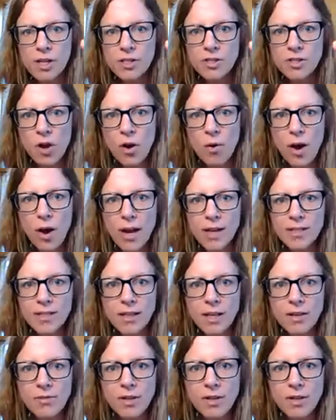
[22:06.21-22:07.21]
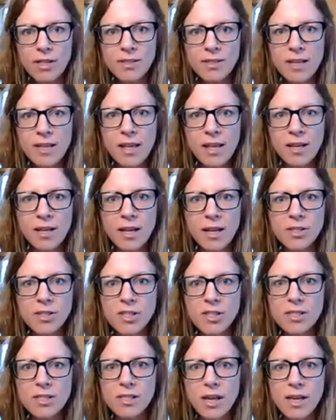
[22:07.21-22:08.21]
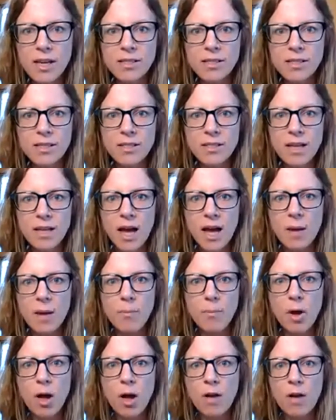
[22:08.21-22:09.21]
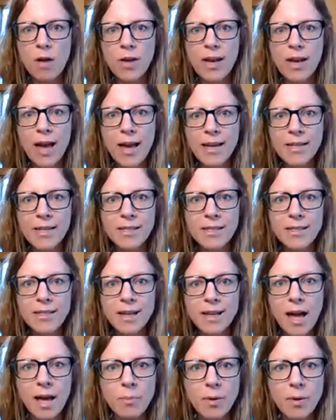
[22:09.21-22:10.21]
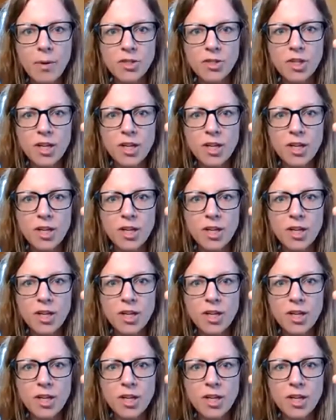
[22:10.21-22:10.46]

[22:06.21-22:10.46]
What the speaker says: So I did like Rena said, and I just sliced the top off, and I did not punch